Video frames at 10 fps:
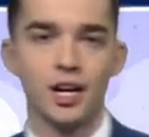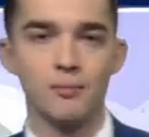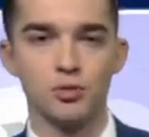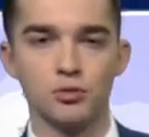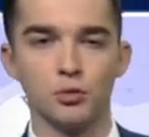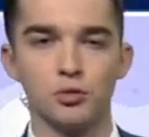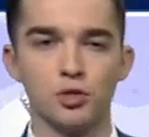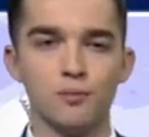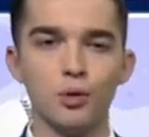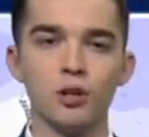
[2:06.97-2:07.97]
that comes through. So
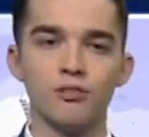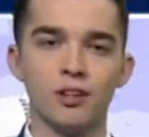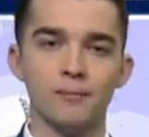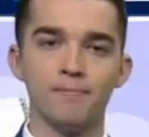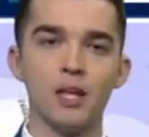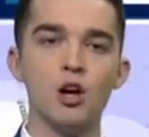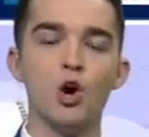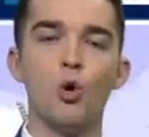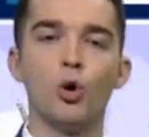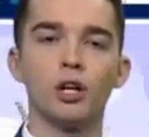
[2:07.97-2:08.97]
it's more of an
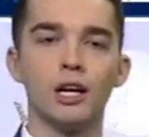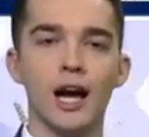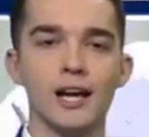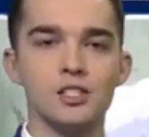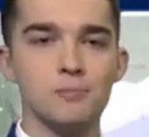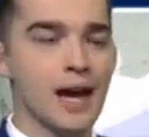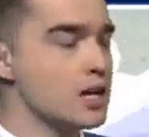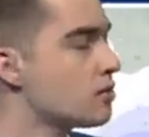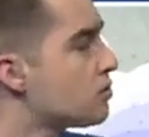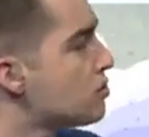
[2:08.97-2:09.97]
organized
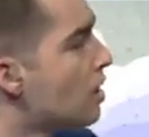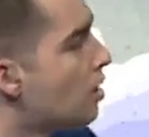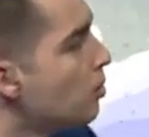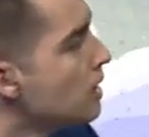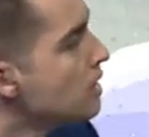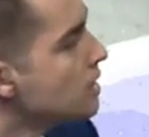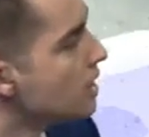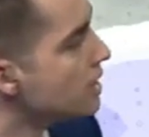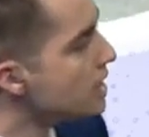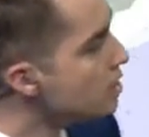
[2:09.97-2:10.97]
batch of snow,
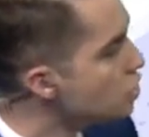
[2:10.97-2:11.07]
an